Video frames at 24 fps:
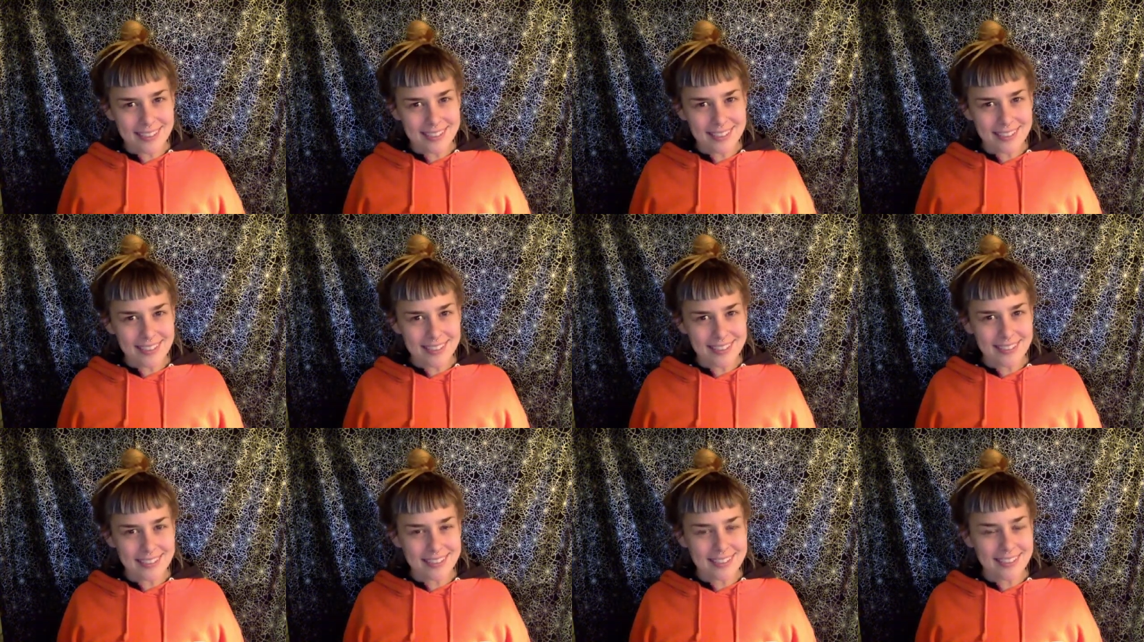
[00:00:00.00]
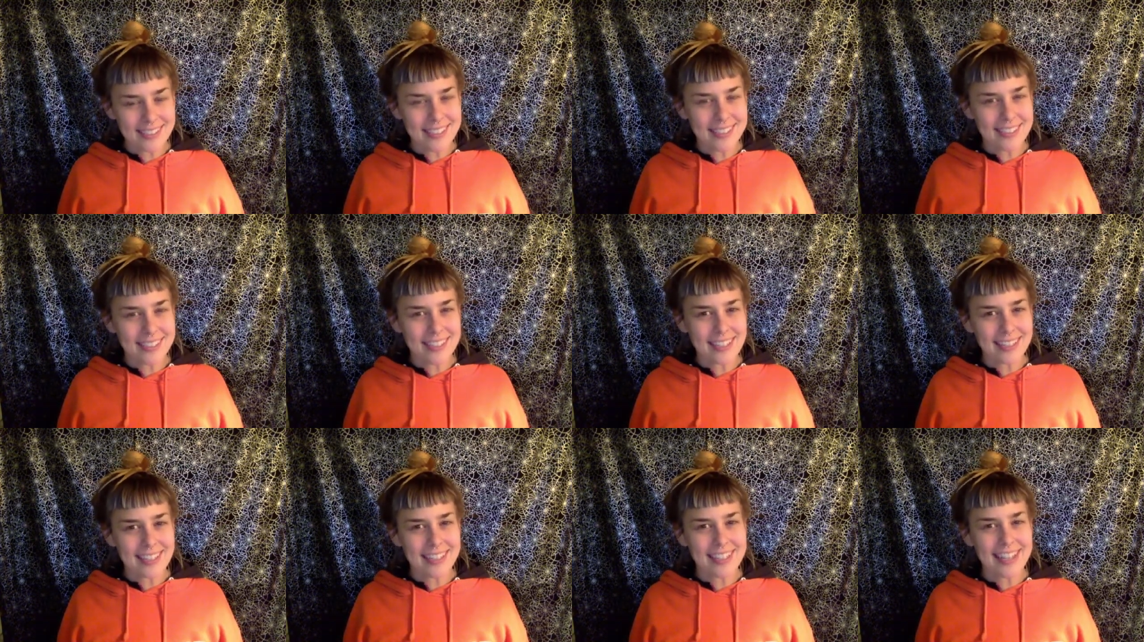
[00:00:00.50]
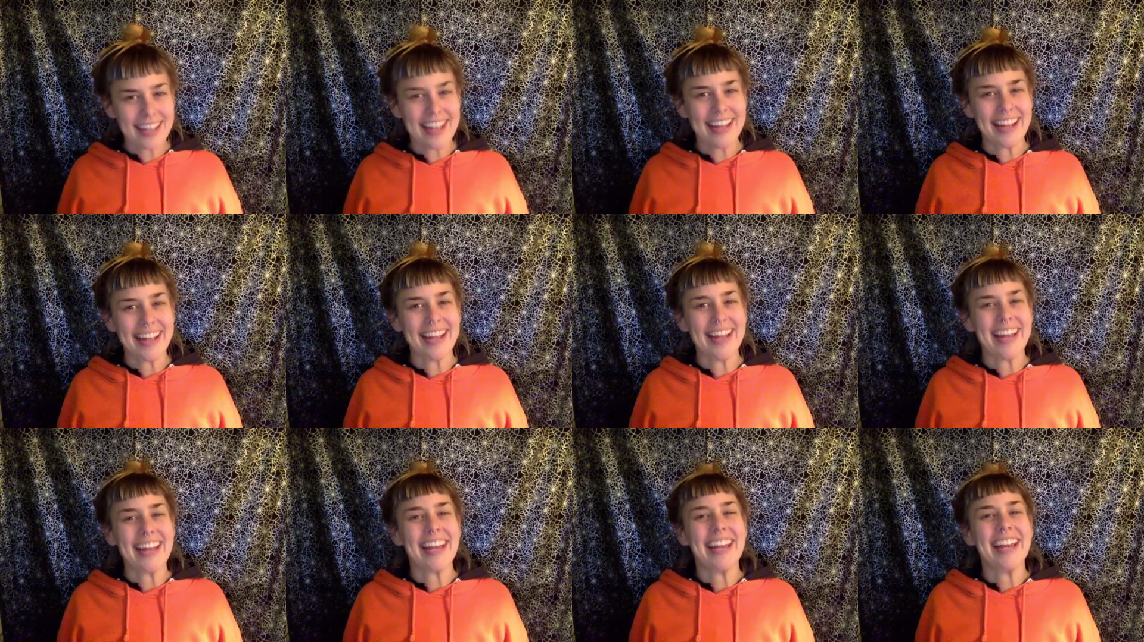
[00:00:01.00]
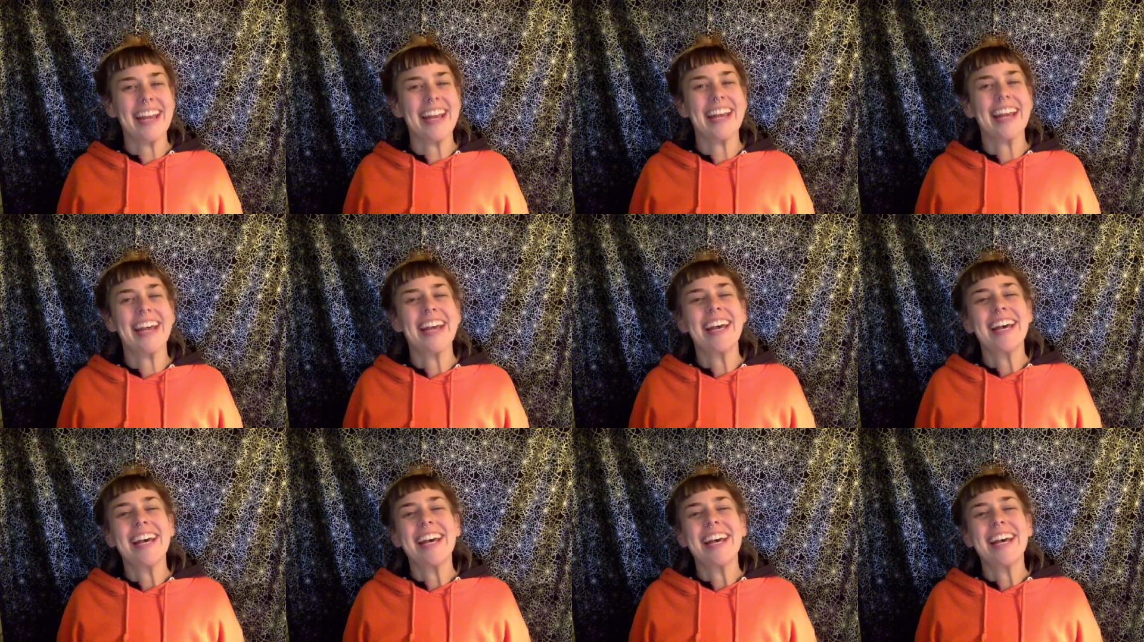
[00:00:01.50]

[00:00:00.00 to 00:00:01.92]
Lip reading: (silence)